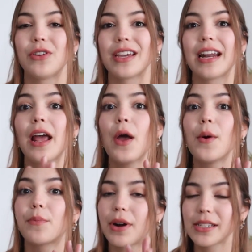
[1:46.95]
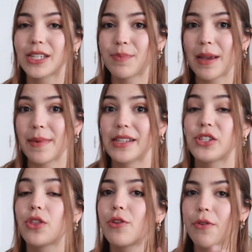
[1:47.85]
You can process
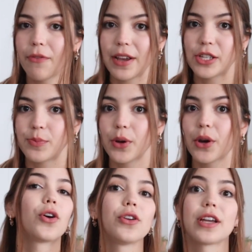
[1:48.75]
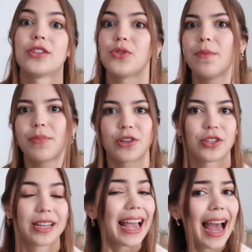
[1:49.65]
payments through Facebook, or you can do
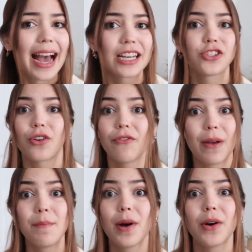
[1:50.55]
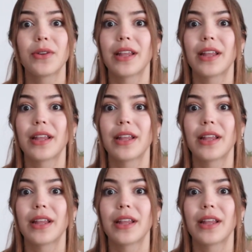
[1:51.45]
in-person cash or Venmo.